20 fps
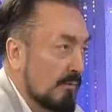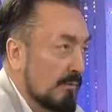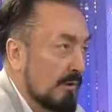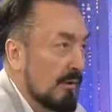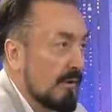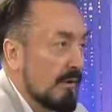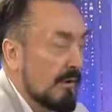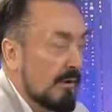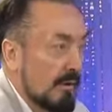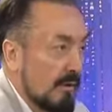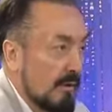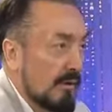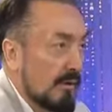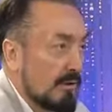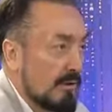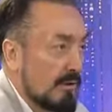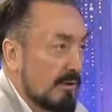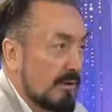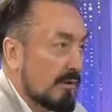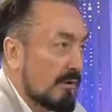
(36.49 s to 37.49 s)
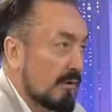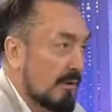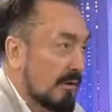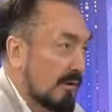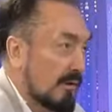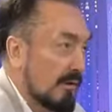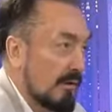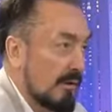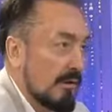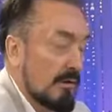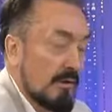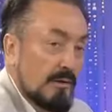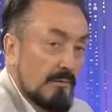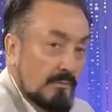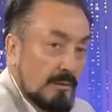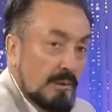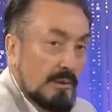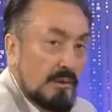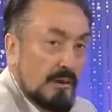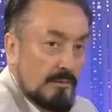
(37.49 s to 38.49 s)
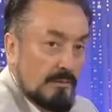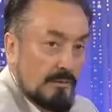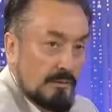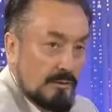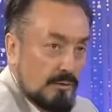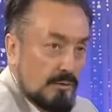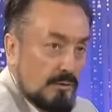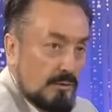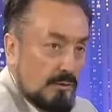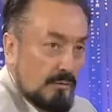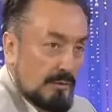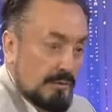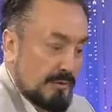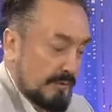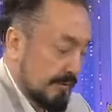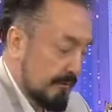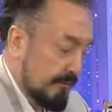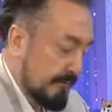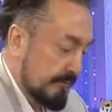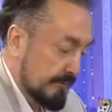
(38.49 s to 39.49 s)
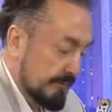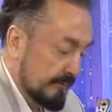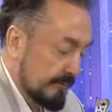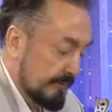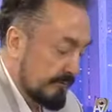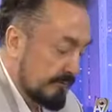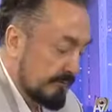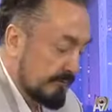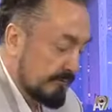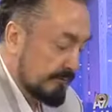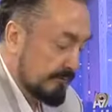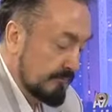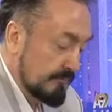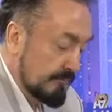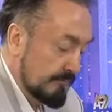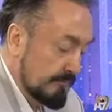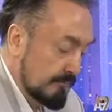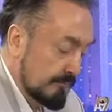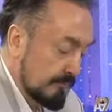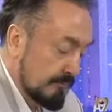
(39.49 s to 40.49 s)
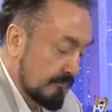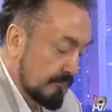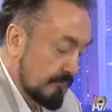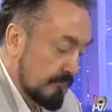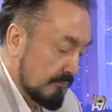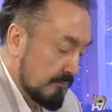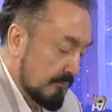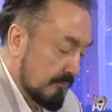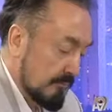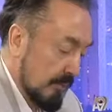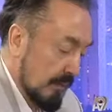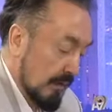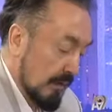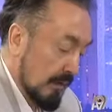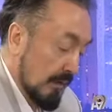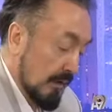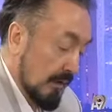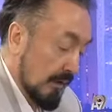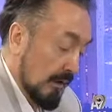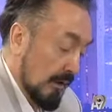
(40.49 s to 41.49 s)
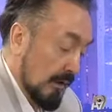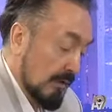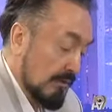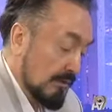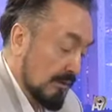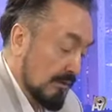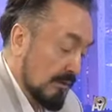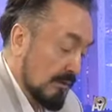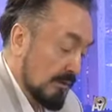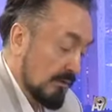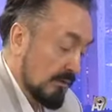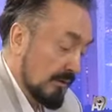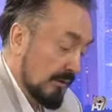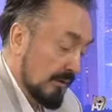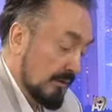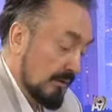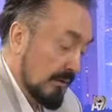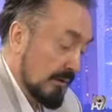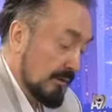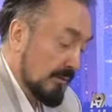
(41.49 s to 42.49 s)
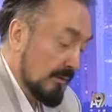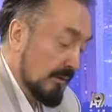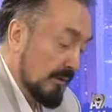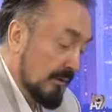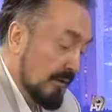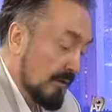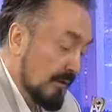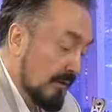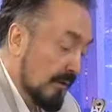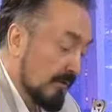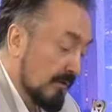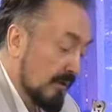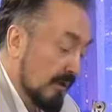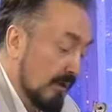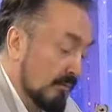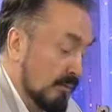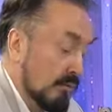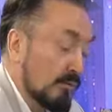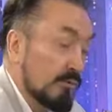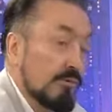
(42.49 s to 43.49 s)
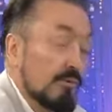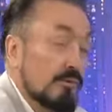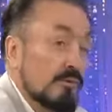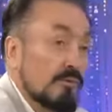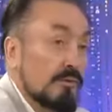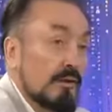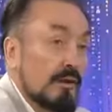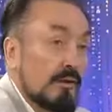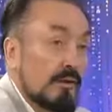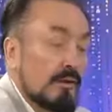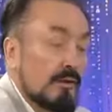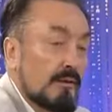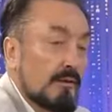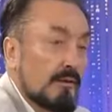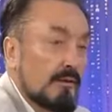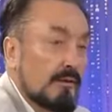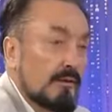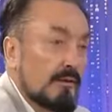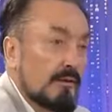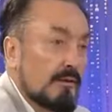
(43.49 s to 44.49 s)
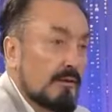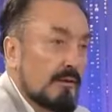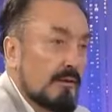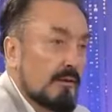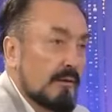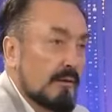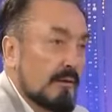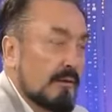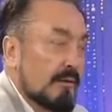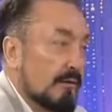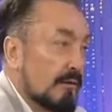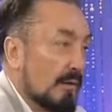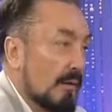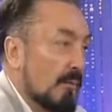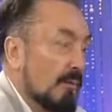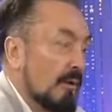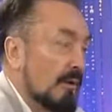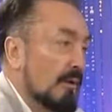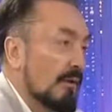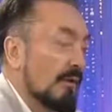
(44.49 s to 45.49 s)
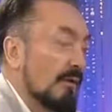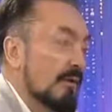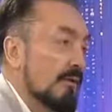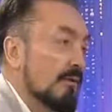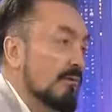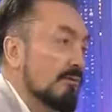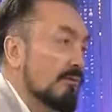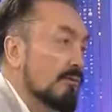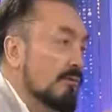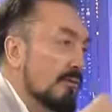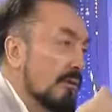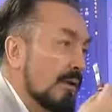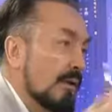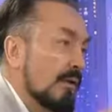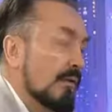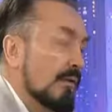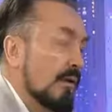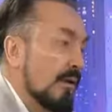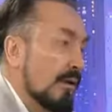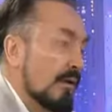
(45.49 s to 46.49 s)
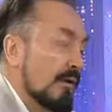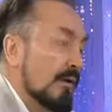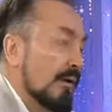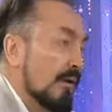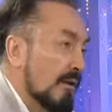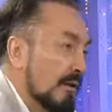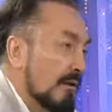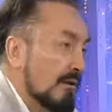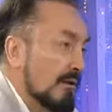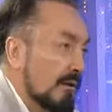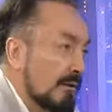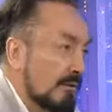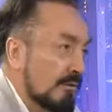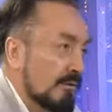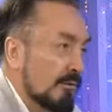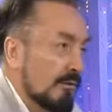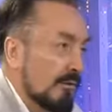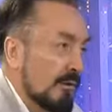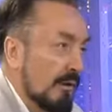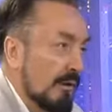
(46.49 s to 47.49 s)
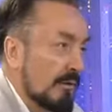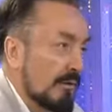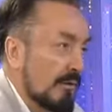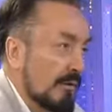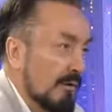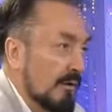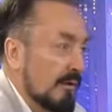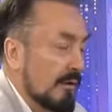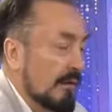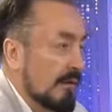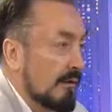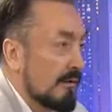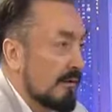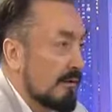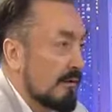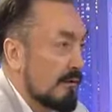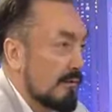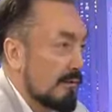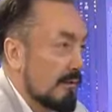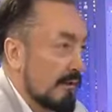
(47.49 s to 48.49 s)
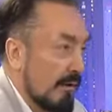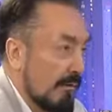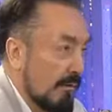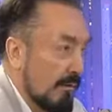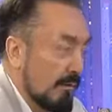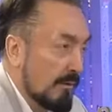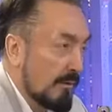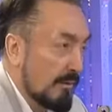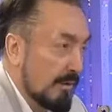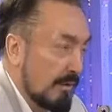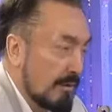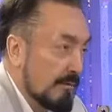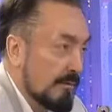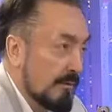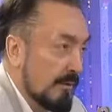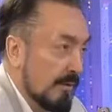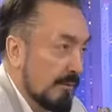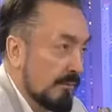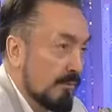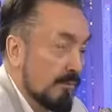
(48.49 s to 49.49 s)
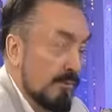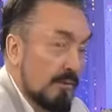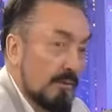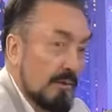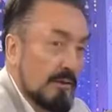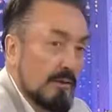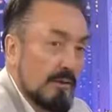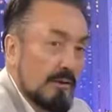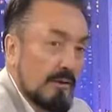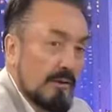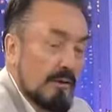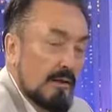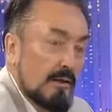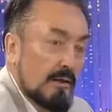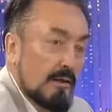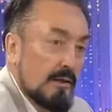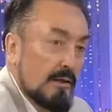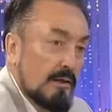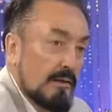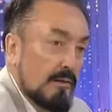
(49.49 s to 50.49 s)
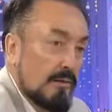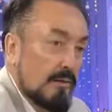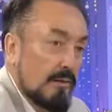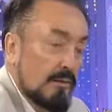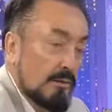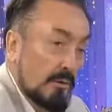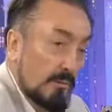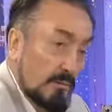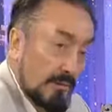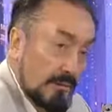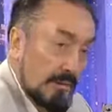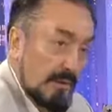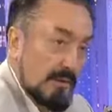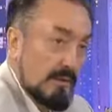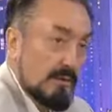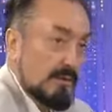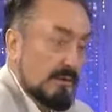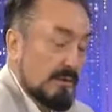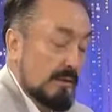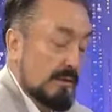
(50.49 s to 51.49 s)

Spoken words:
conflict in the protons, the neutrons, or the electrons. But you do not understand their glorification, Allah says. So they are always praising Allah and reciting Allah, Allah, Allah. And there is a sound there